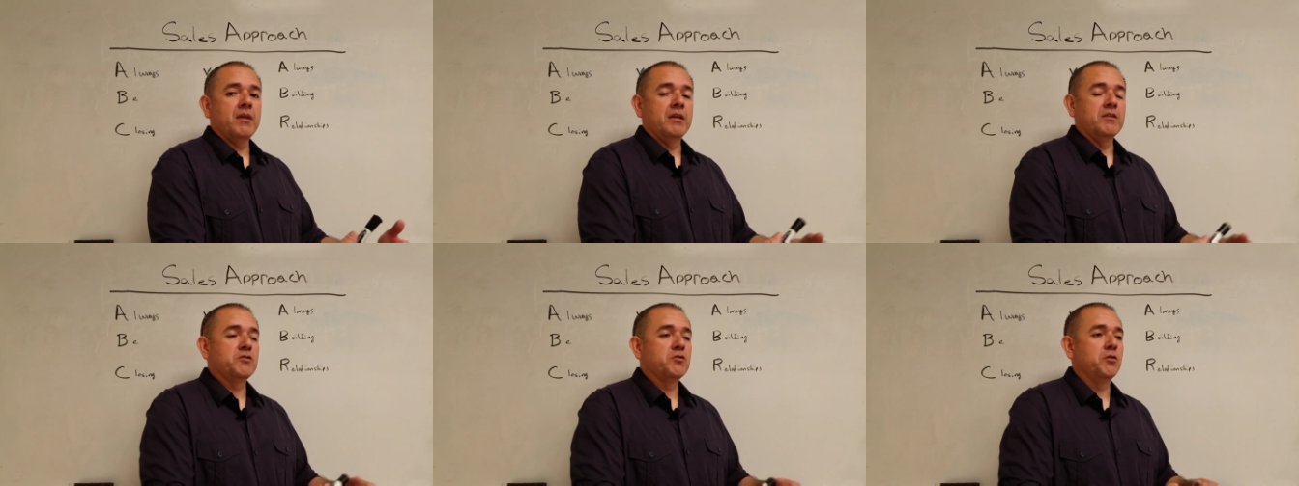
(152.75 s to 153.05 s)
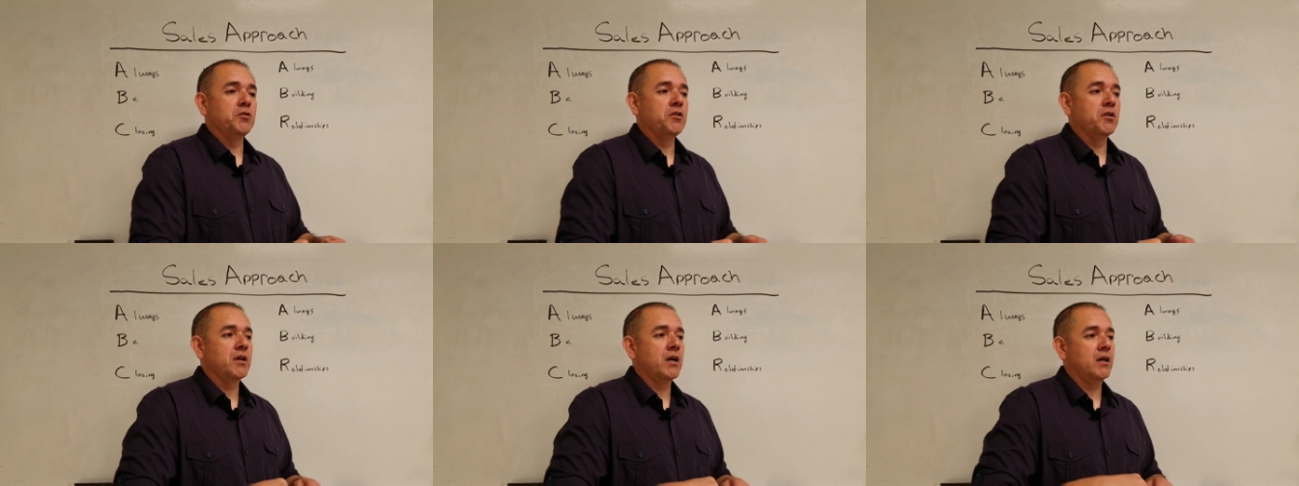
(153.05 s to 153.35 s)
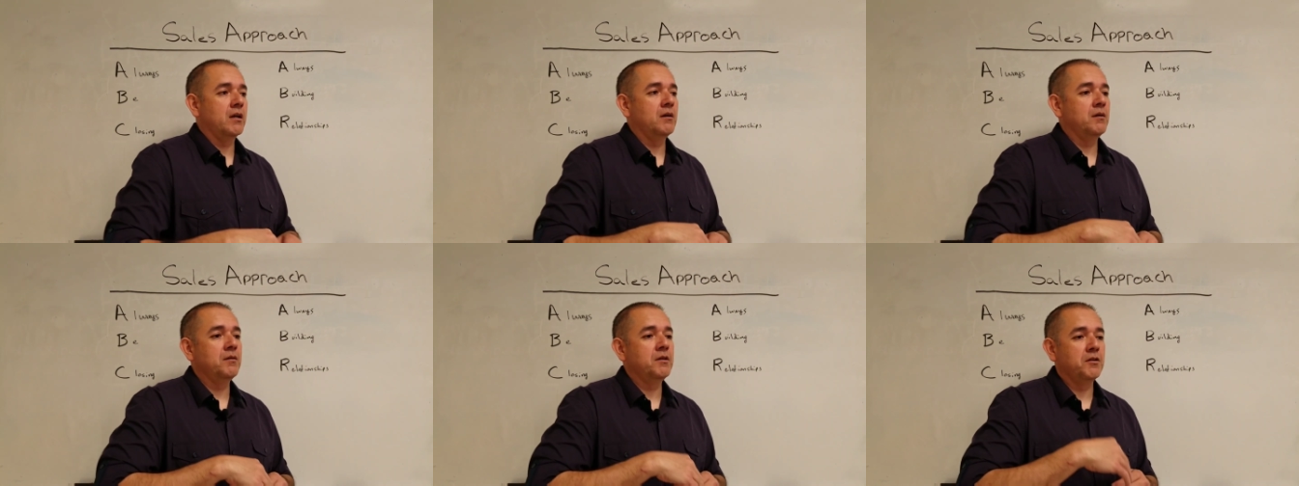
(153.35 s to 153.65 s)
And so you're
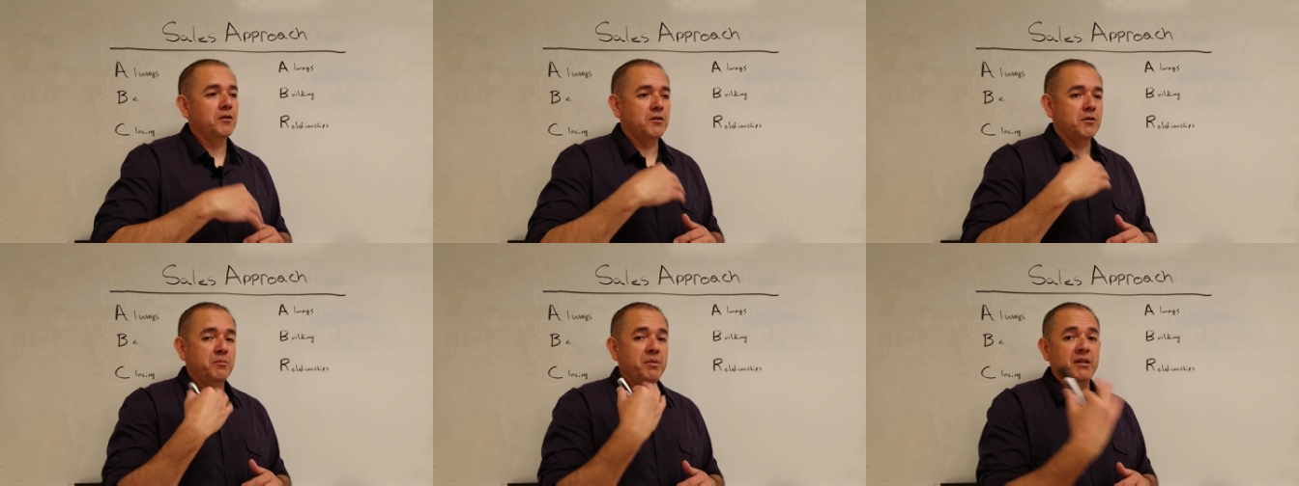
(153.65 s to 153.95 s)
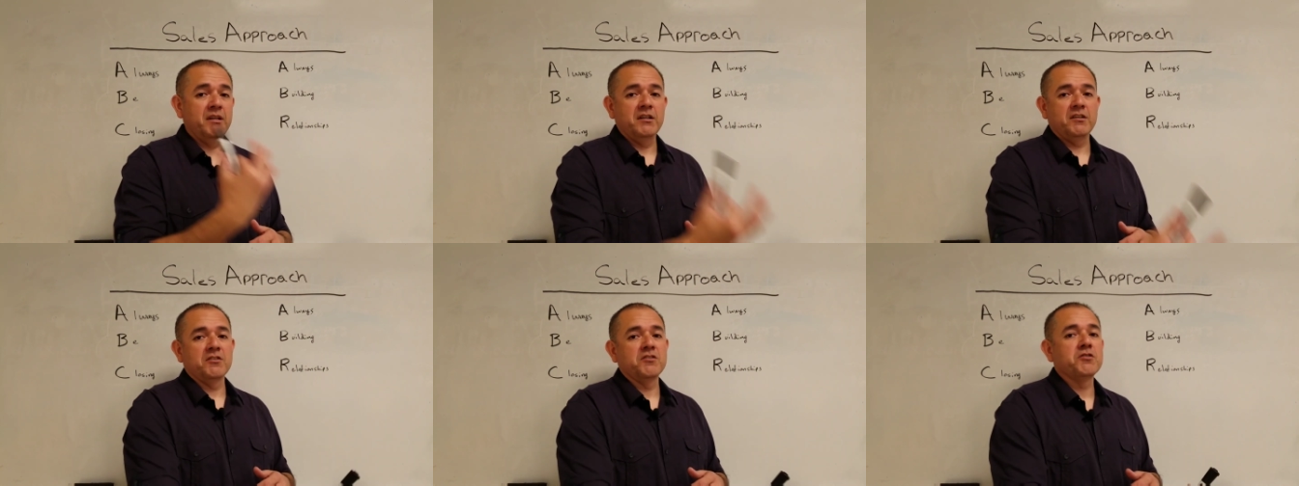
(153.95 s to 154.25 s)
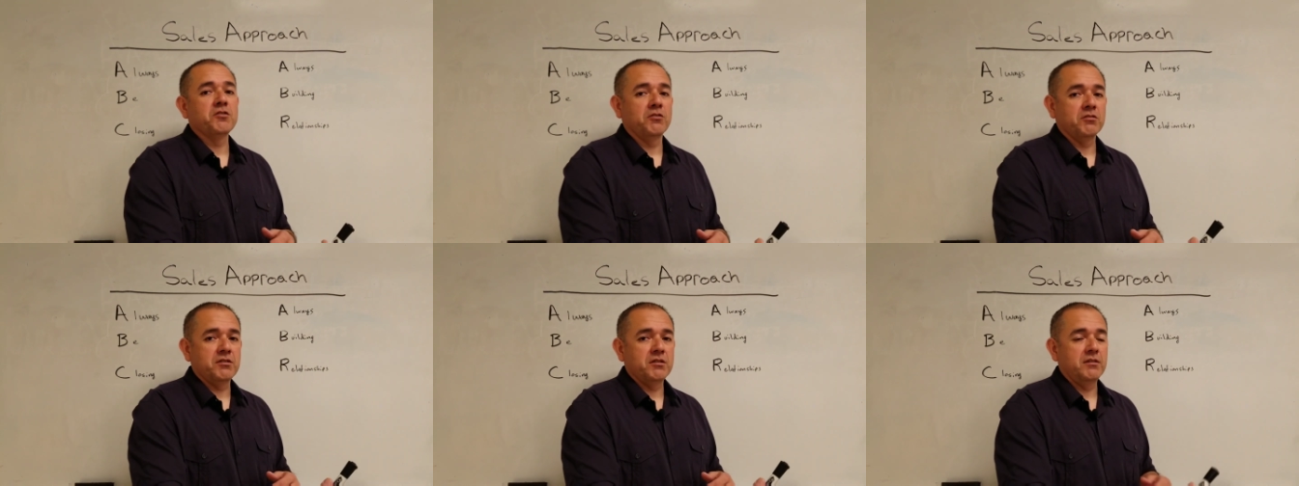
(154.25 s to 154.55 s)
kind of, you're being a
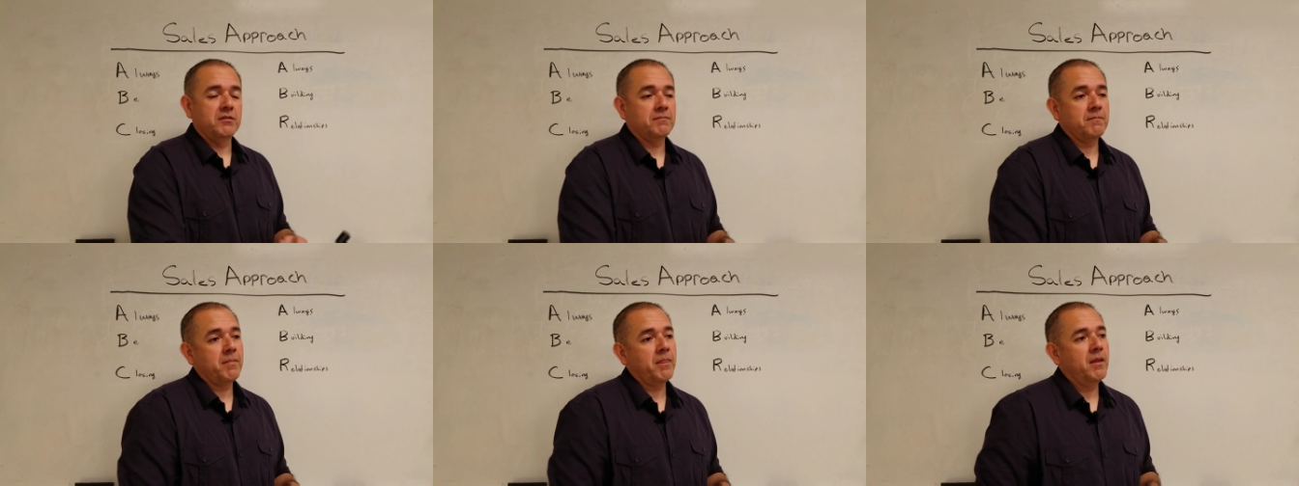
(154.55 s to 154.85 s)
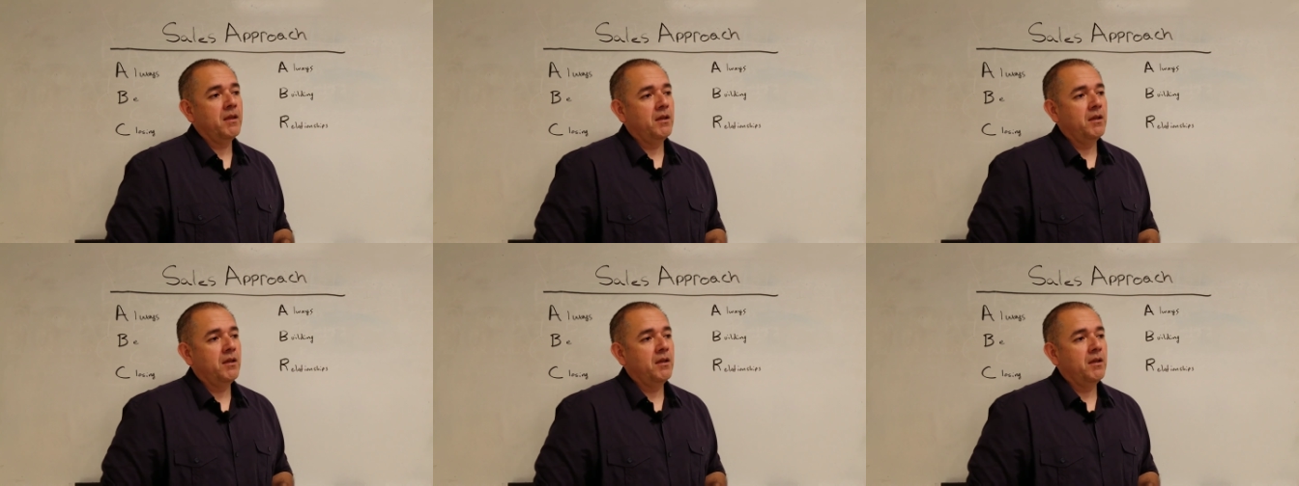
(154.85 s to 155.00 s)
consultant.